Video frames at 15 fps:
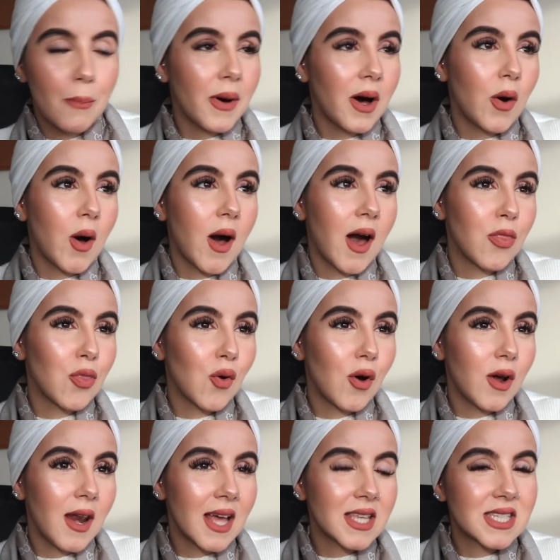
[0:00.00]
But I
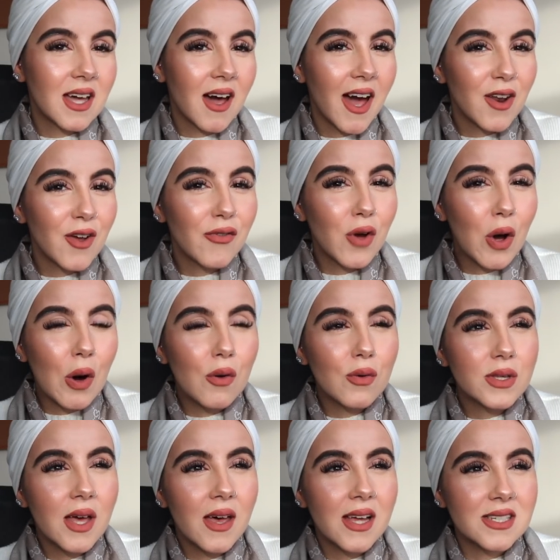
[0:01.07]
thought, let's kind of
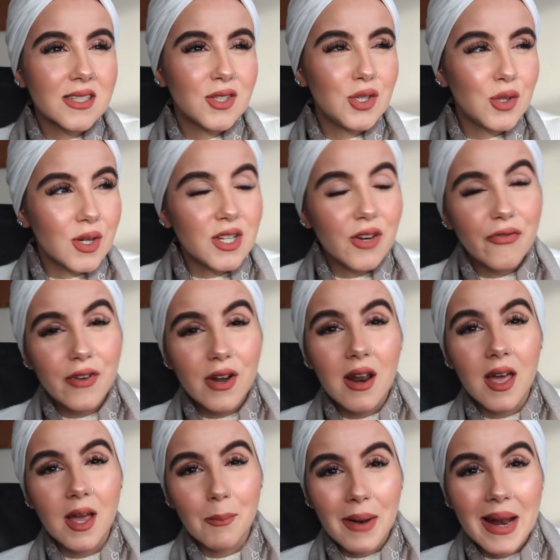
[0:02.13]
go to a different
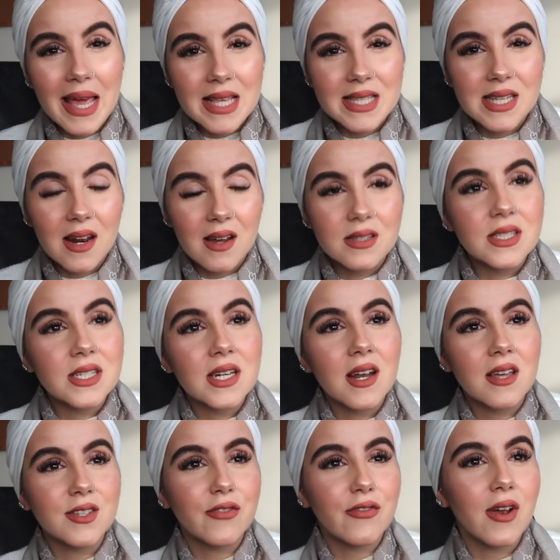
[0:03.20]
like place in London,
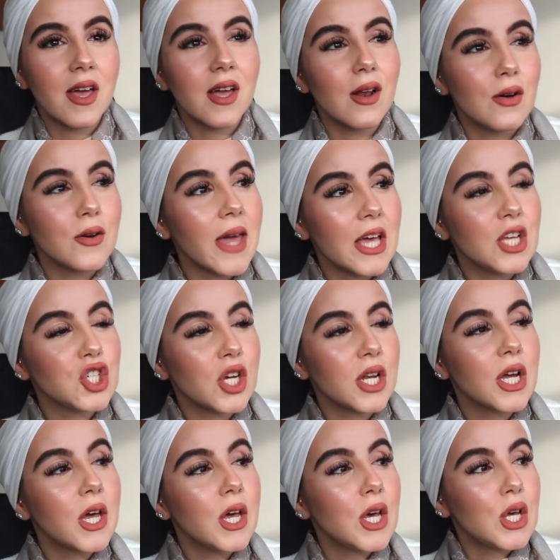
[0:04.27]
like different like a
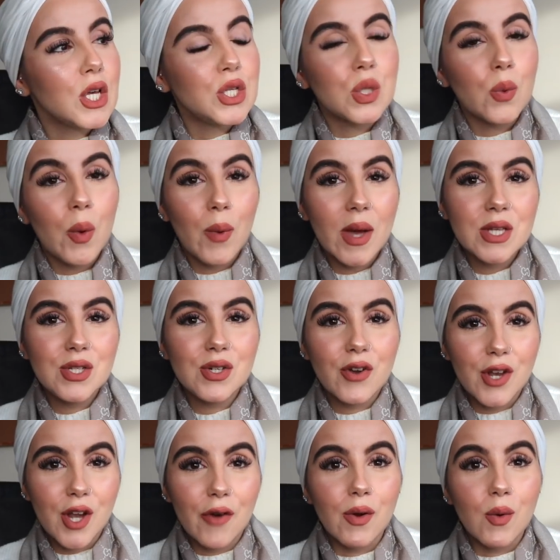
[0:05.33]
location. So we went to
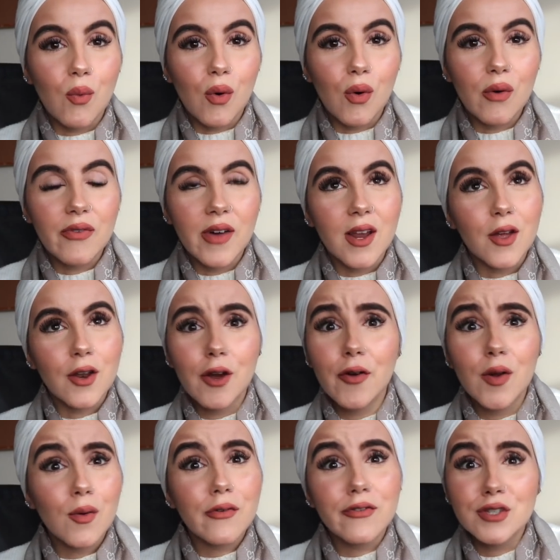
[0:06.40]
Canary Wharf, and
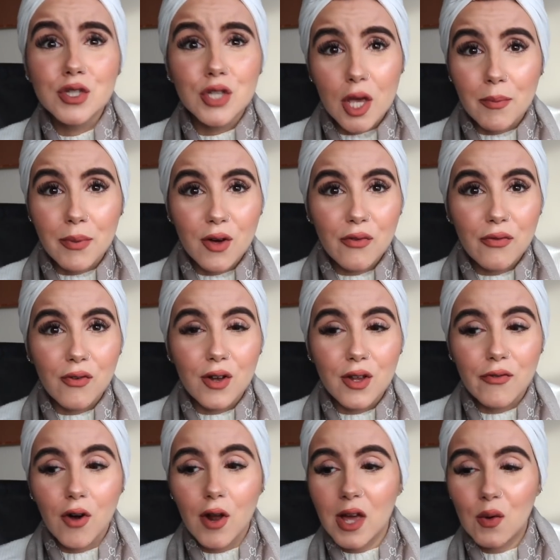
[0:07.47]
Canary Wharf is so beautiful.
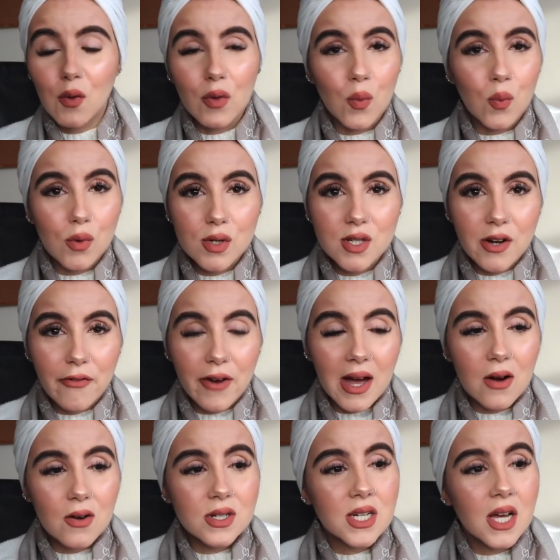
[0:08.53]
You've got like all the water
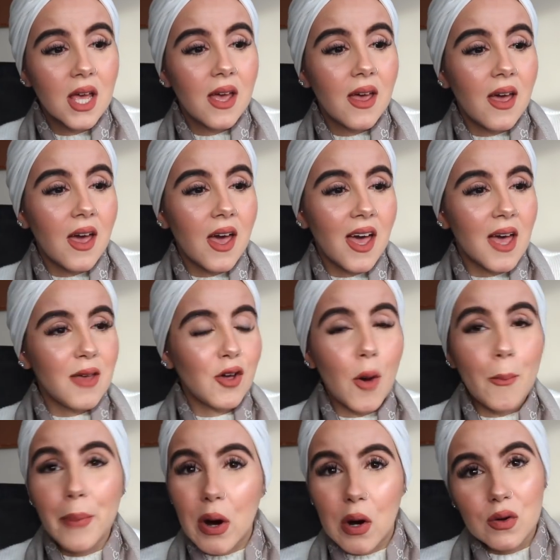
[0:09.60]
around, and you've
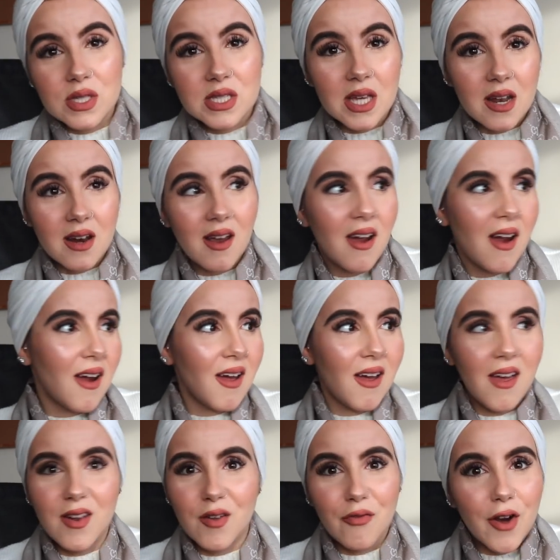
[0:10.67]
got boats and
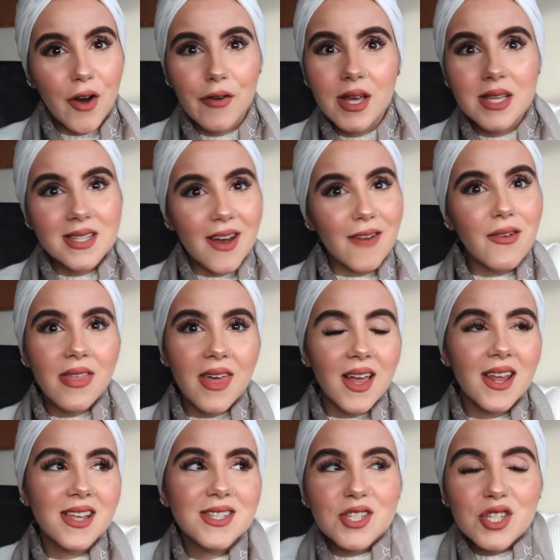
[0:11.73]
the ferries and everything.
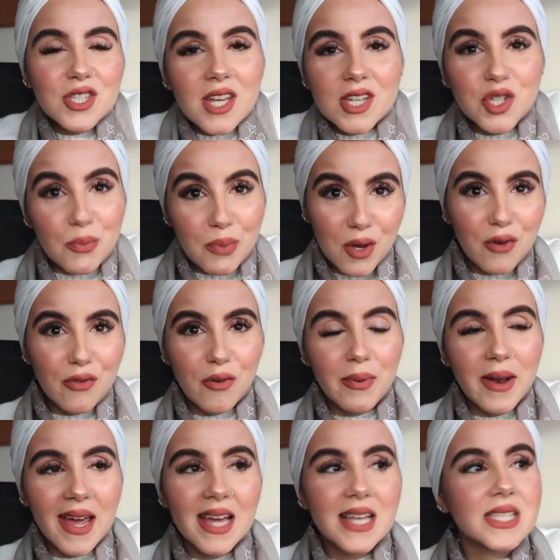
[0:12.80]
It's just such a beautiful
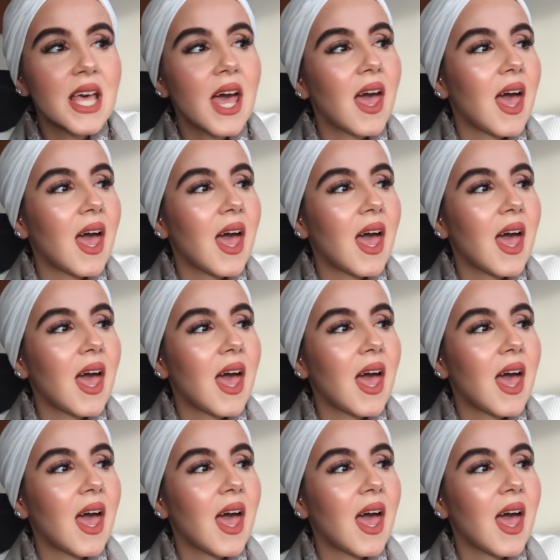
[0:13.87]
place.